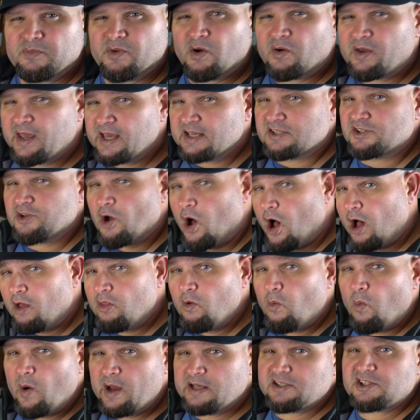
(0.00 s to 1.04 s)
Okay, so all the
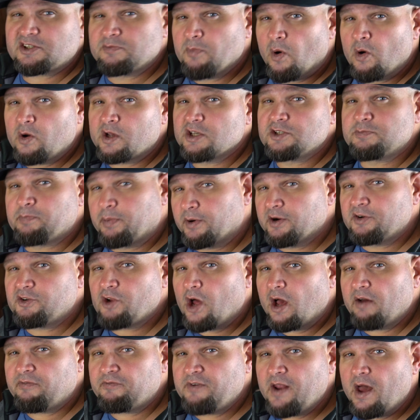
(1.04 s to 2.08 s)
white smoke is burnt
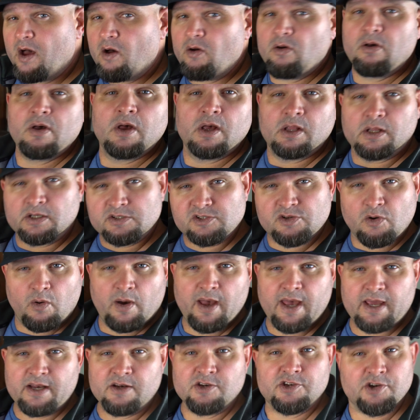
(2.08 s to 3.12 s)
off now. Let's go
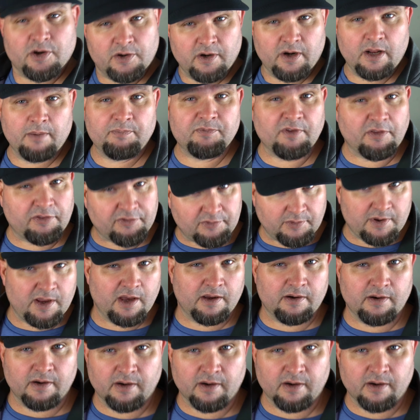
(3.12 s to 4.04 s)
ahead and turn it up to 300